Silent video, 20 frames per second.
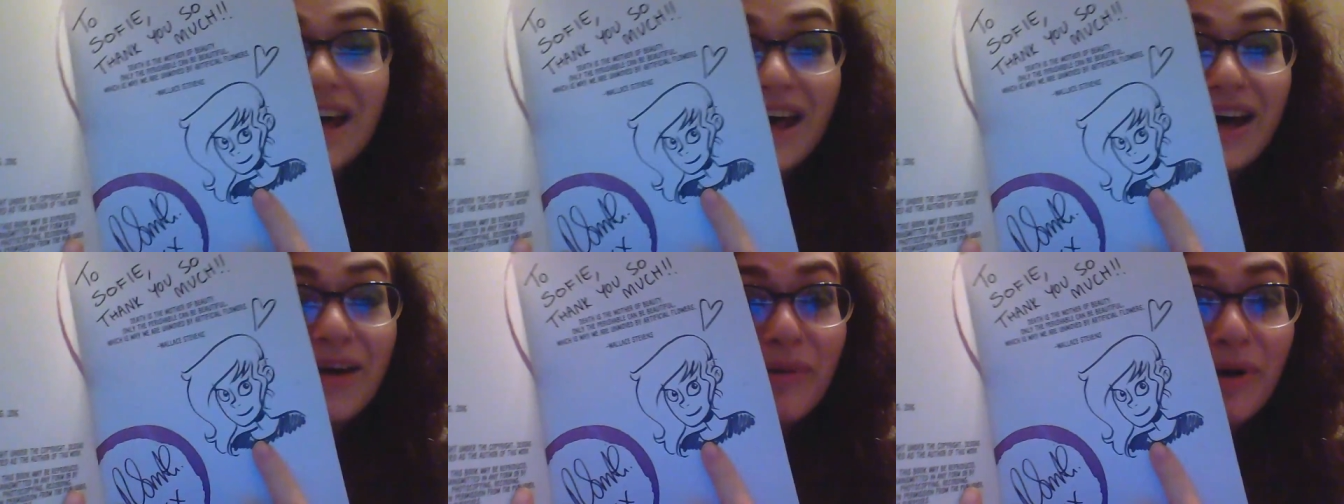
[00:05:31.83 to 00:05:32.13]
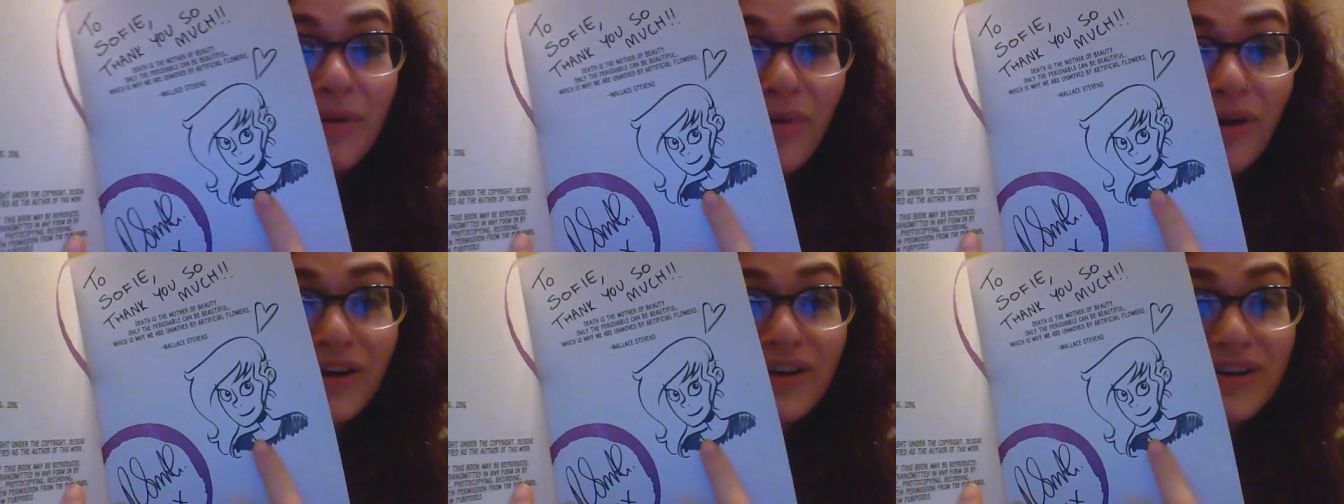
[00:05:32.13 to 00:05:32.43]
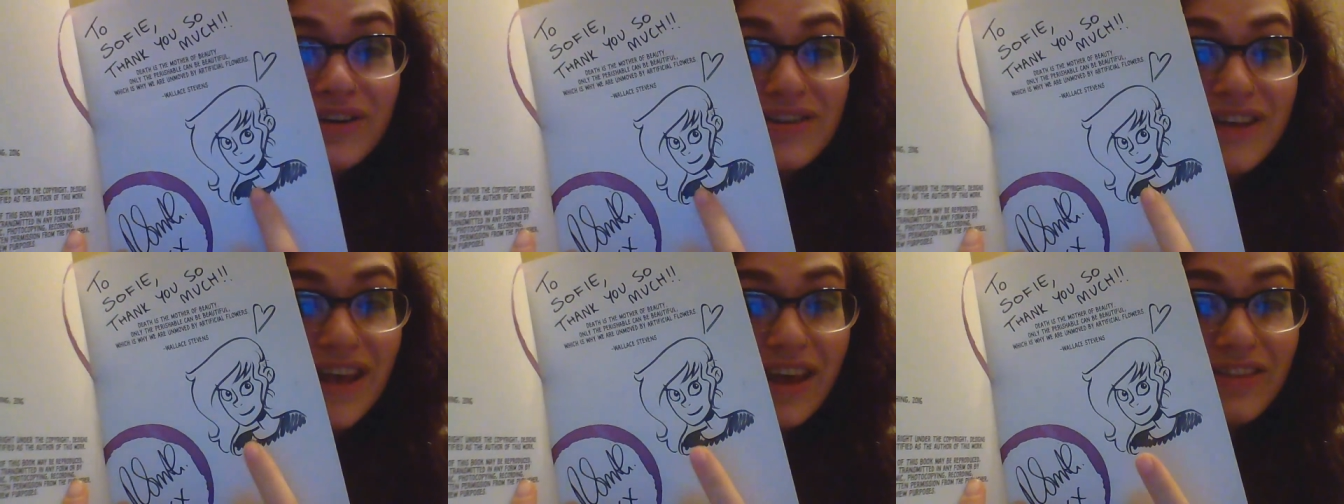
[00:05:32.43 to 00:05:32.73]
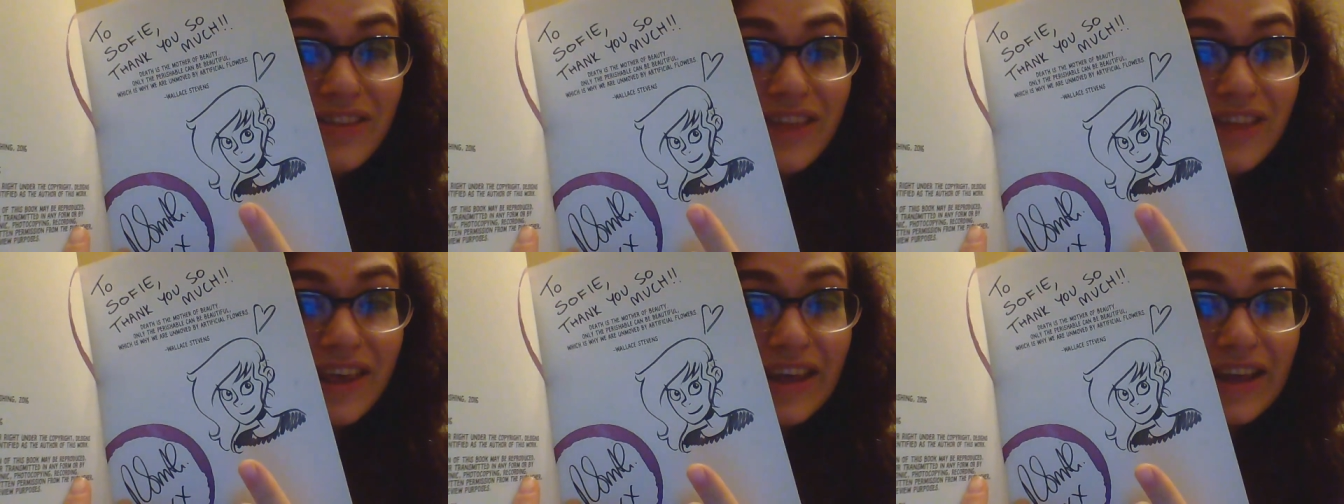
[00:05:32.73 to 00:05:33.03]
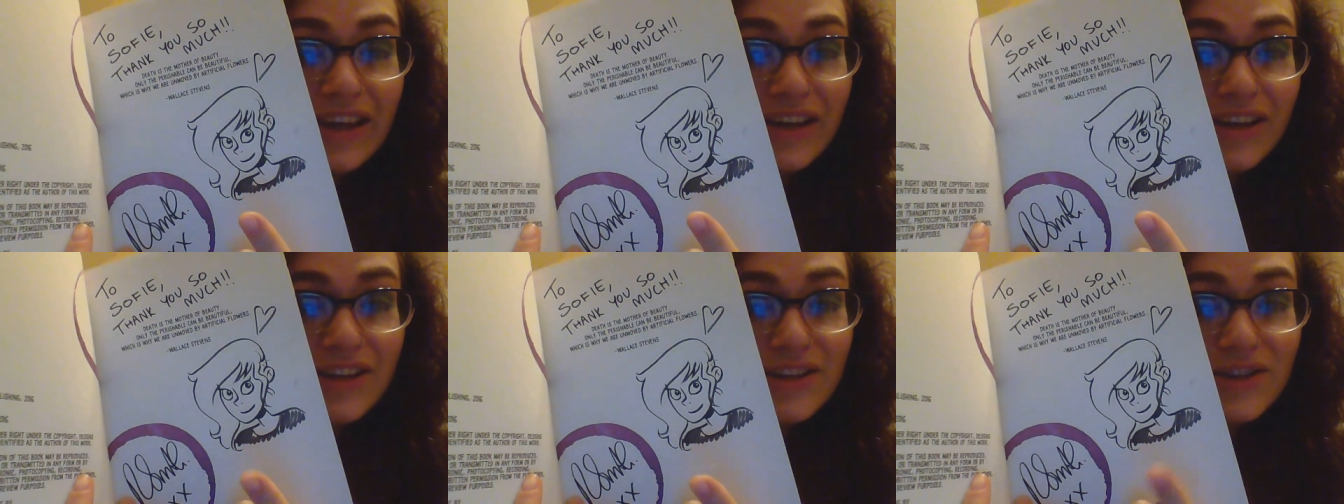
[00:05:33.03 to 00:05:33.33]
and my partner said
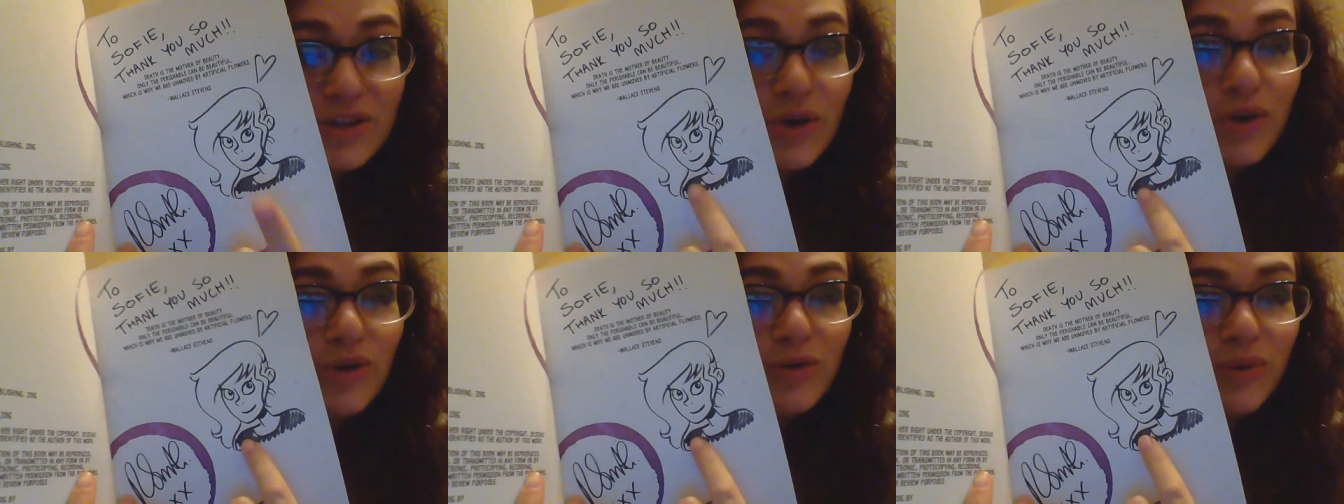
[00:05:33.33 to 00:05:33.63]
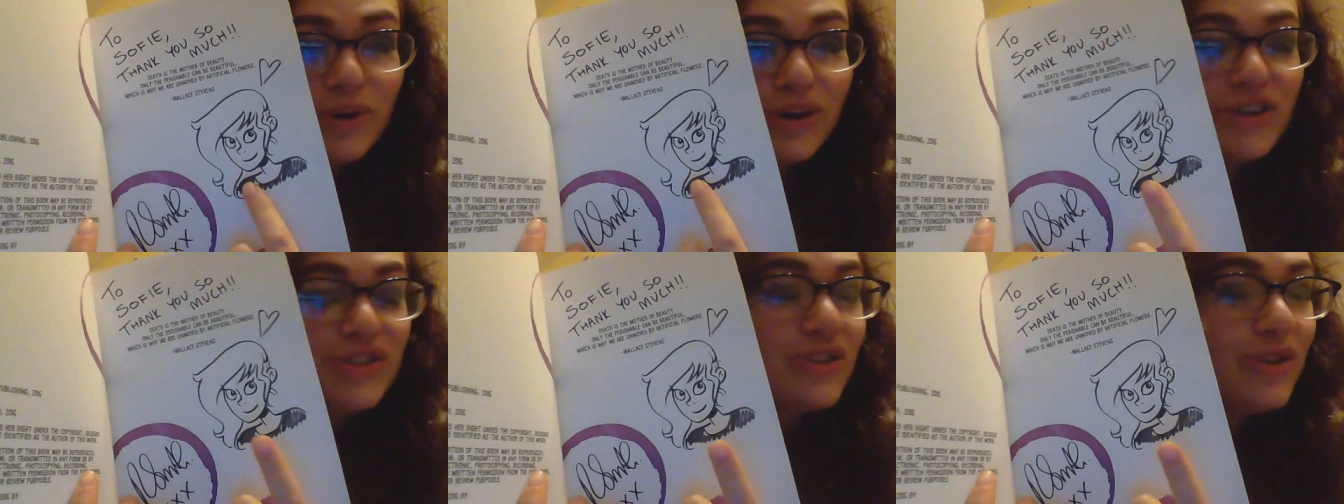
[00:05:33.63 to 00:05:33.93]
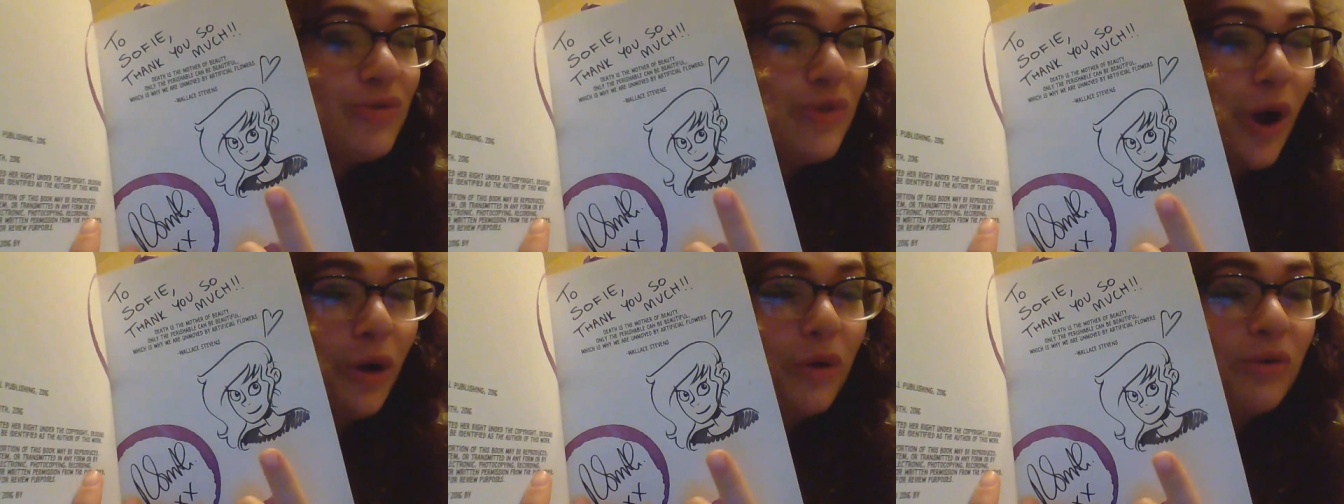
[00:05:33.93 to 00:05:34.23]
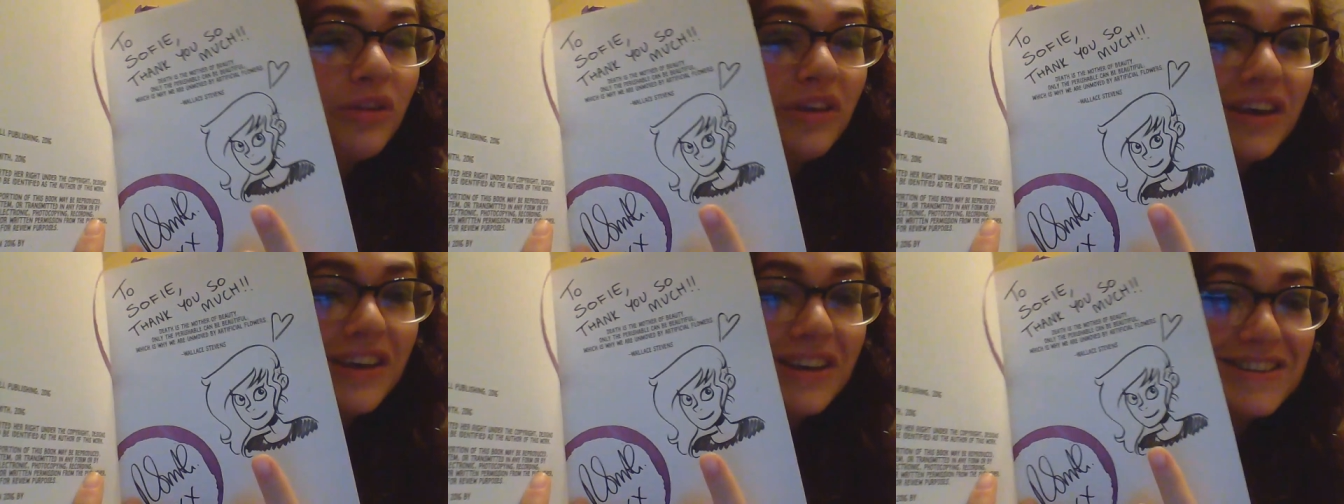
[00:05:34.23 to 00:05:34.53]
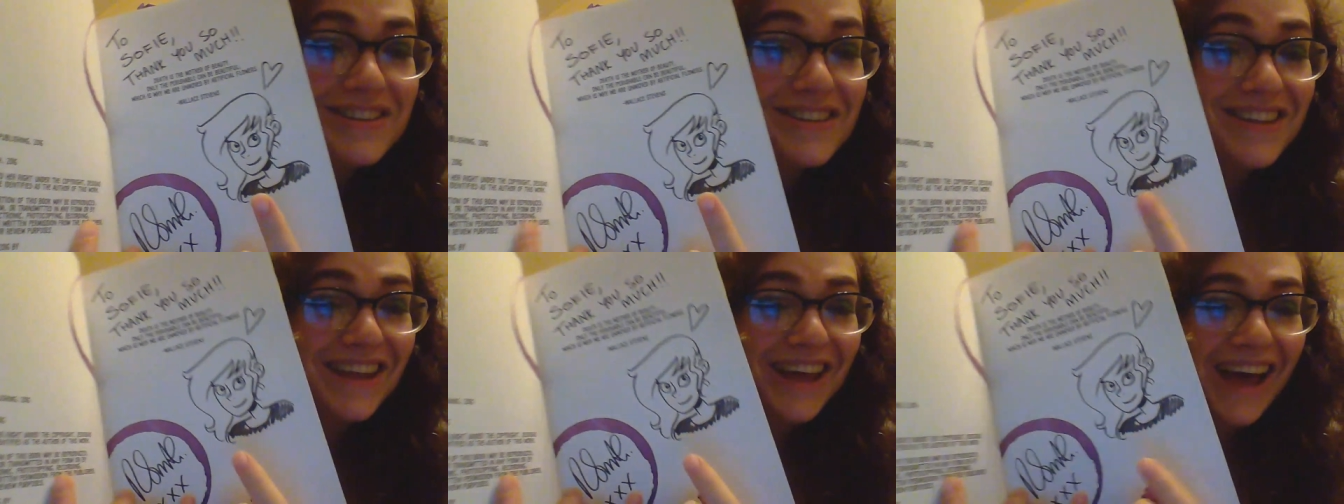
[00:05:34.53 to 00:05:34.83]
that it's good because you know that
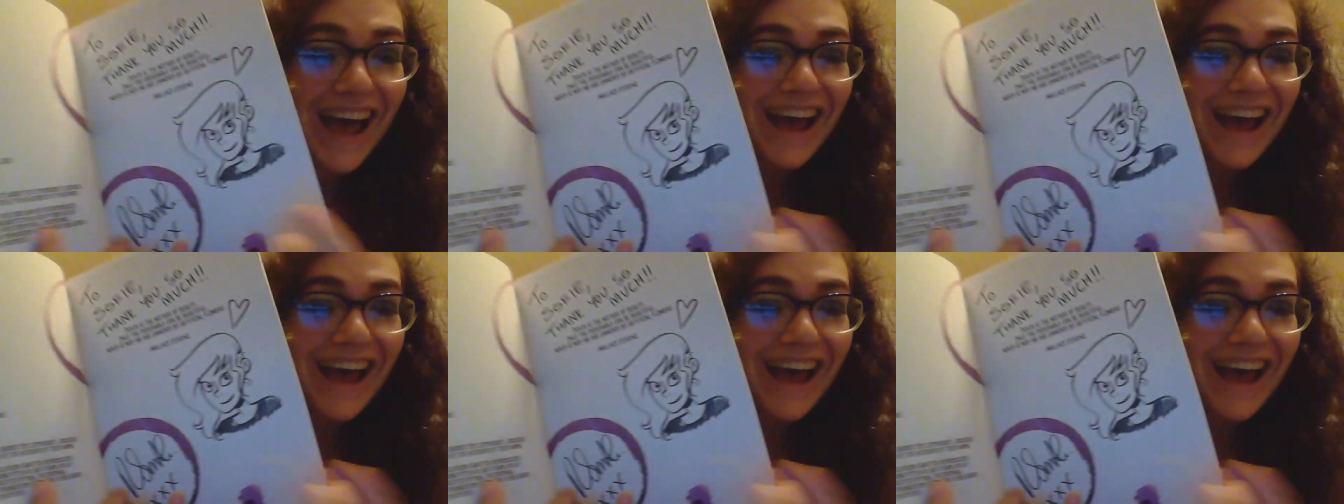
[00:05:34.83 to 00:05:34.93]
it's